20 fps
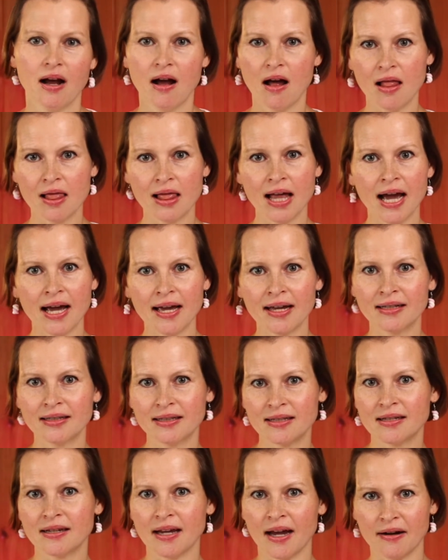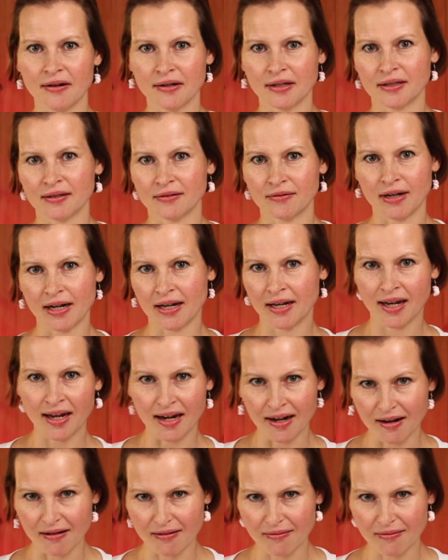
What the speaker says: like this character right here.